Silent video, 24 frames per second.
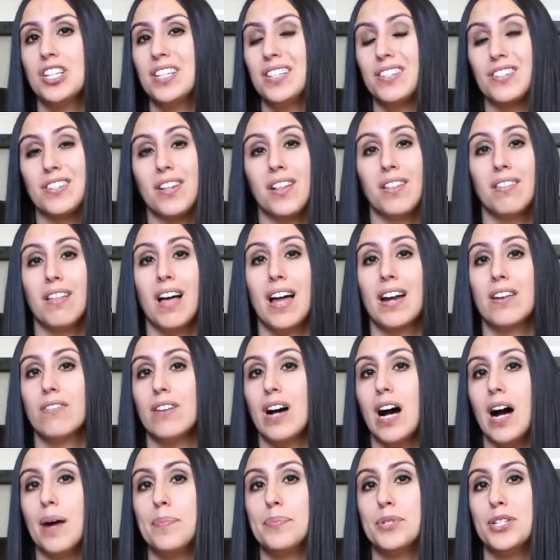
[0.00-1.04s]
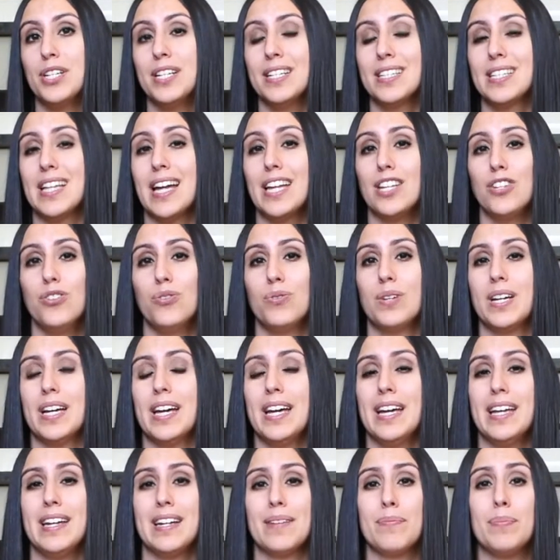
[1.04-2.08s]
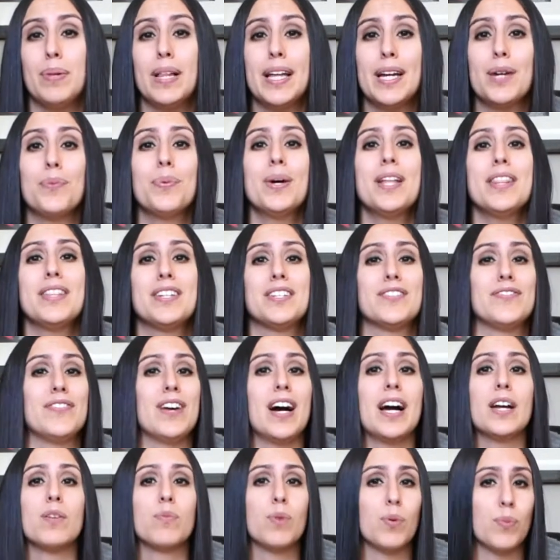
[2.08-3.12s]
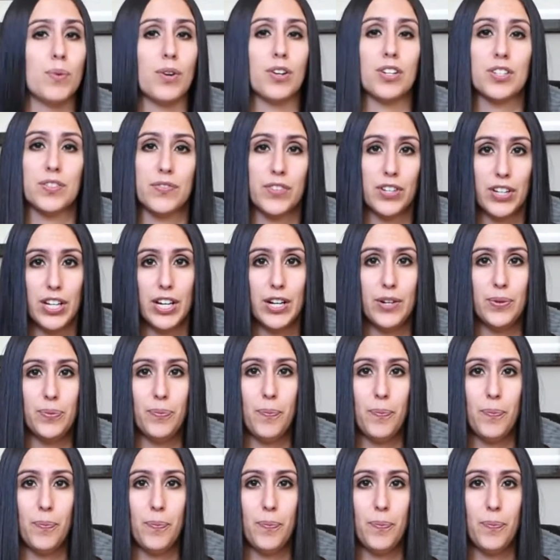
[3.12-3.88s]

There's a lot of options that you can play with to find what works for you.